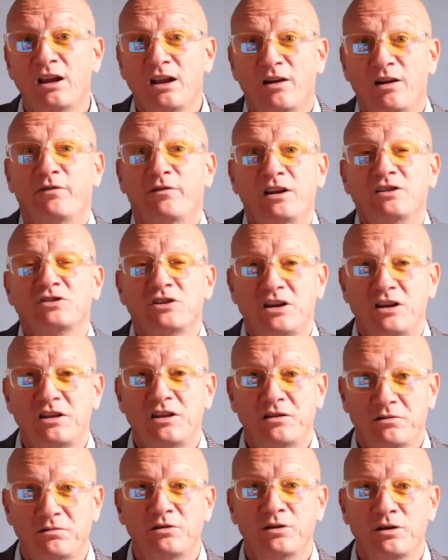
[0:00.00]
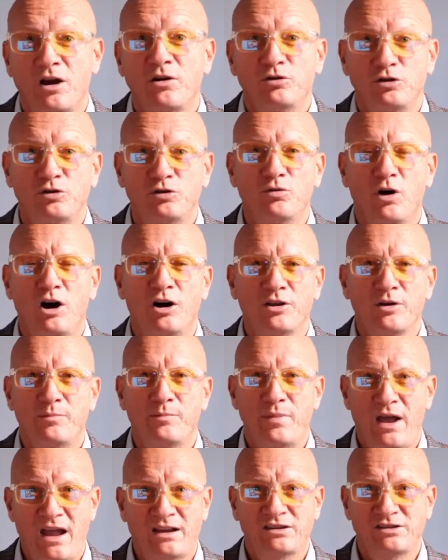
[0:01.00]
Eventually, you know, you are the
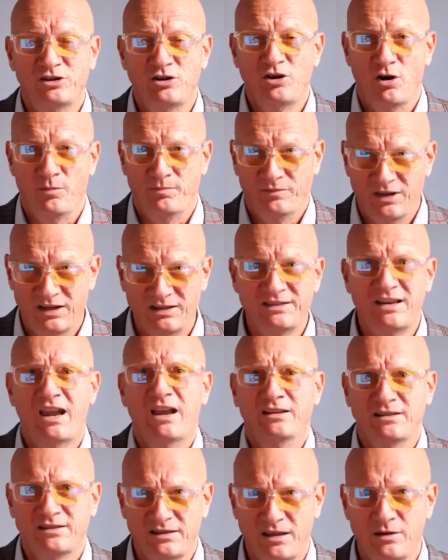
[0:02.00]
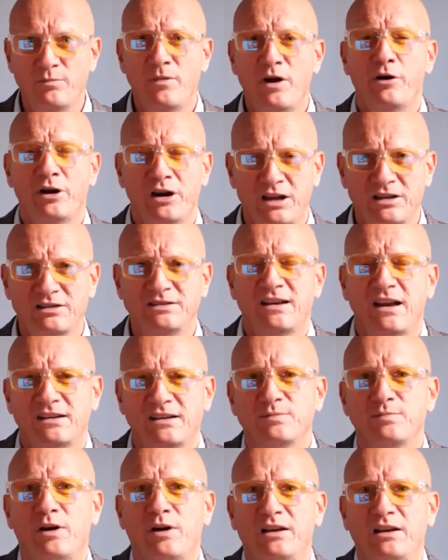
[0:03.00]
backstop. The tax, the American
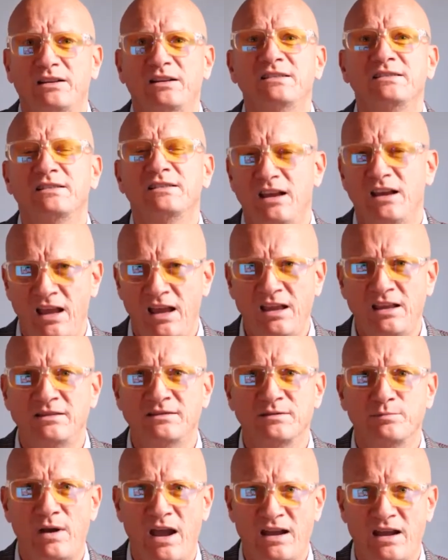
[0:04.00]
taxpayer is the end